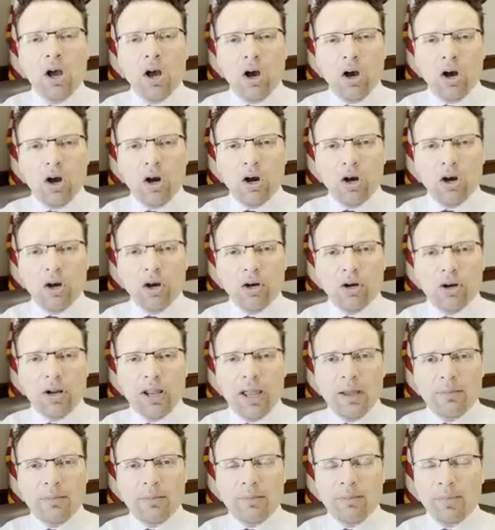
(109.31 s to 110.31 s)
are
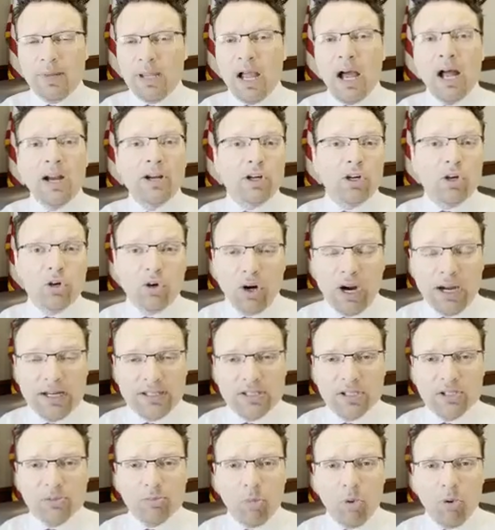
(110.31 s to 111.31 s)
beyond a
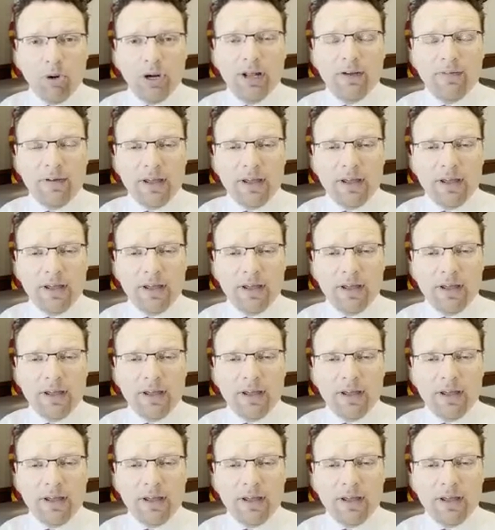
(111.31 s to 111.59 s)
crisis point.